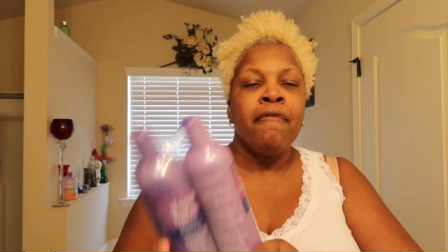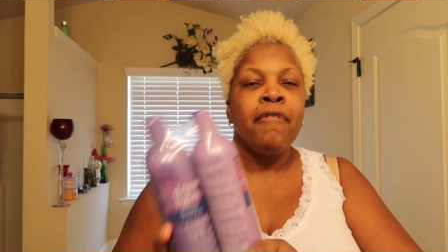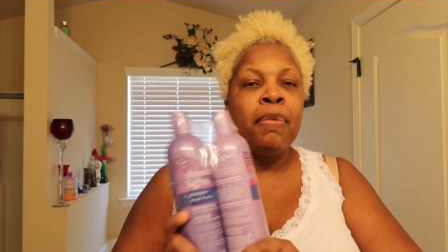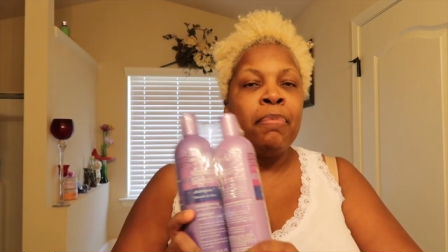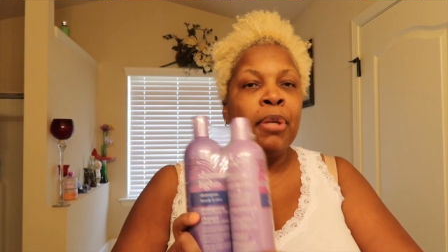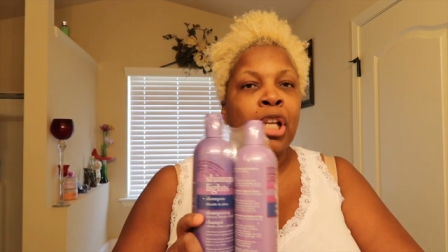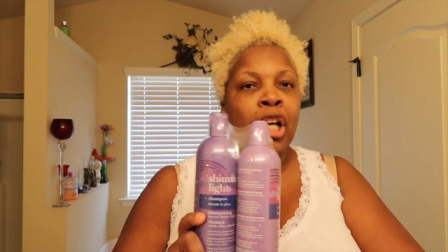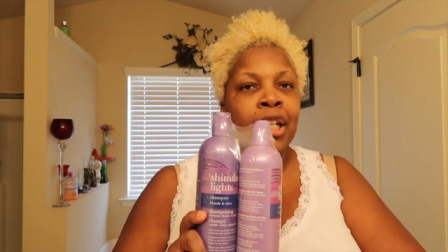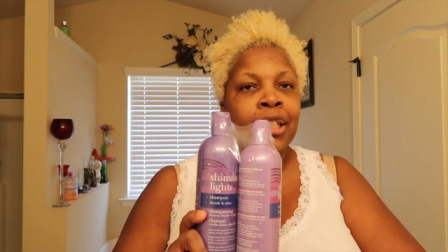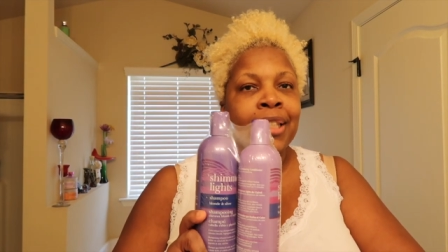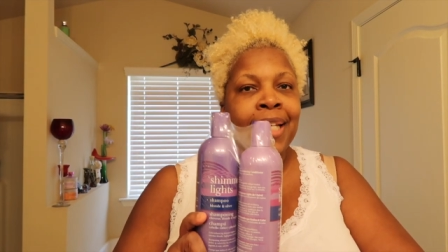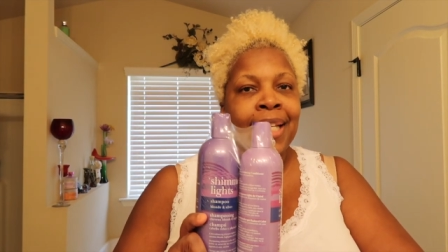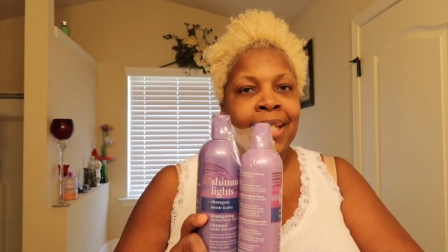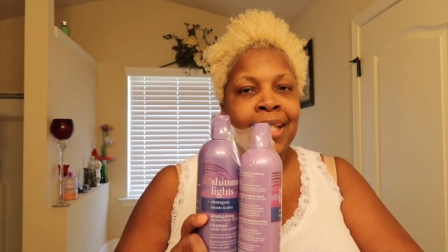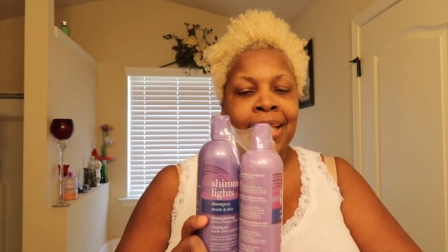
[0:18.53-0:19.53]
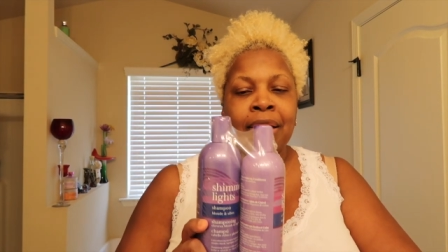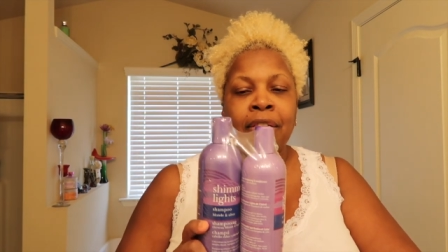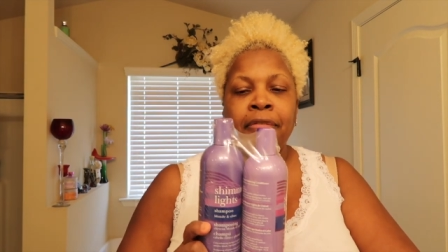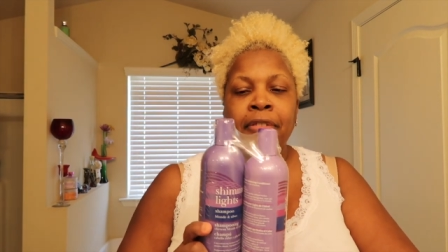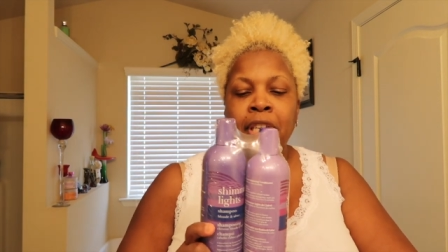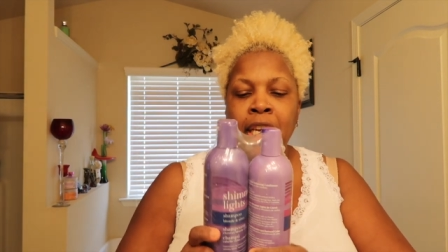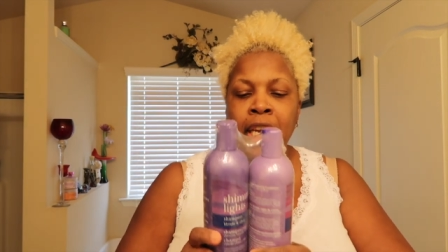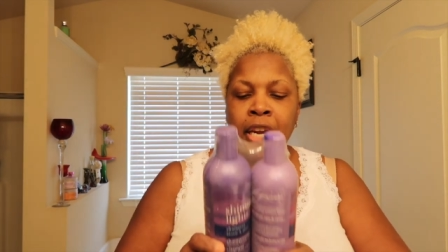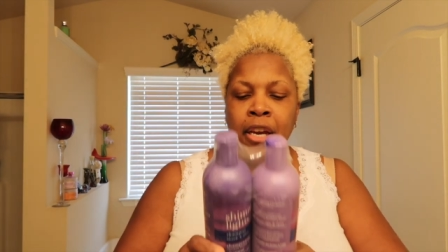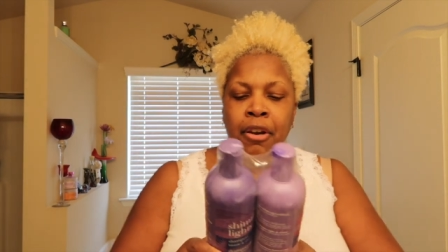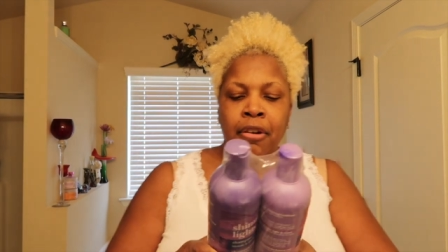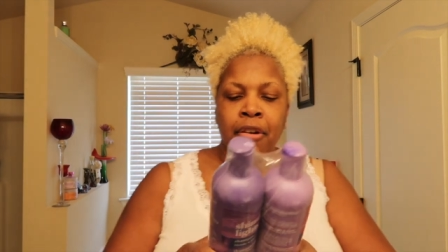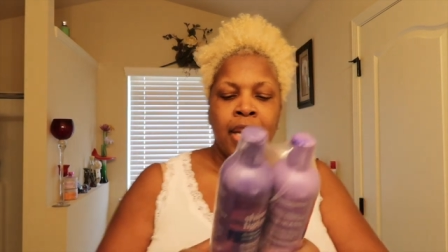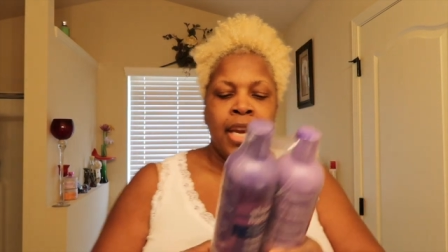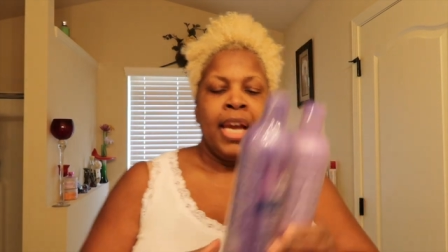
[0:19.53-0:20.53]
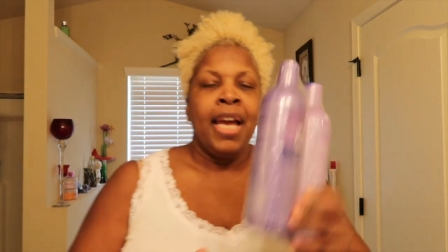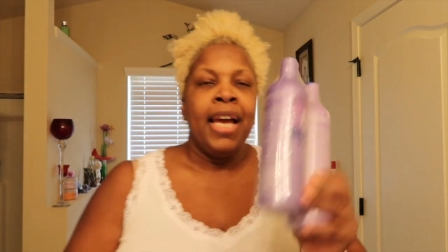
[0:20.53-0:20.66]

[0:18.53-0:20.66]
for blonde and silver hair.